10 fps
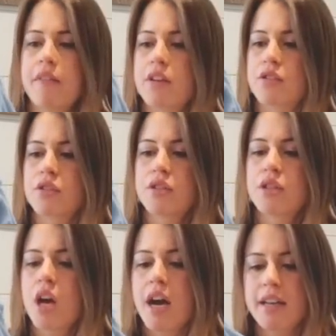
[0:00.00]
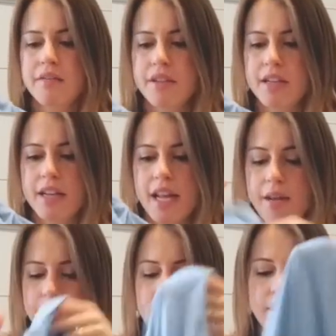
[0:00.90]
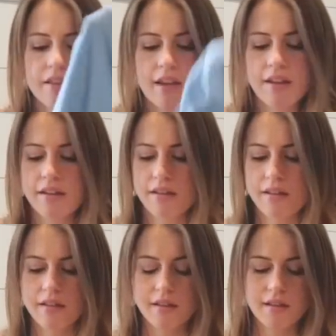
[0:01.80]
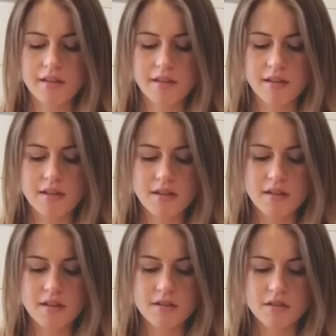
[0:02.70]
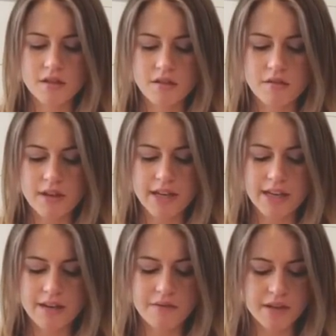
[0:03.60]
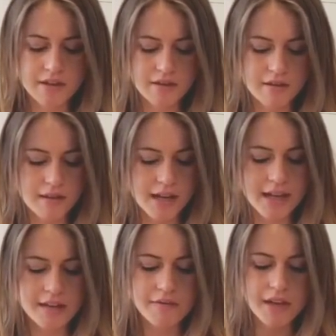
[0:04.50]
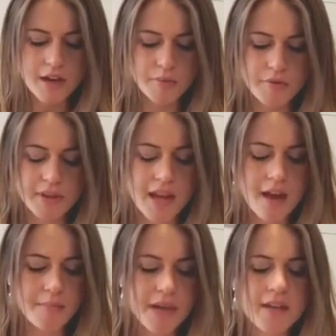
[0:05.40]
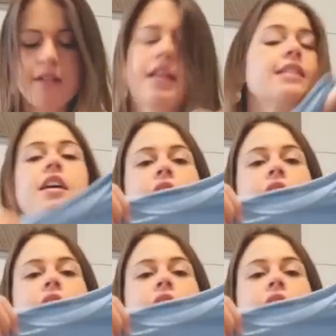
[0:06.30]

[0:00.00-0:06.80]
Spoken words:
there's not even a name, nothing. So I can't even help you with that. But that's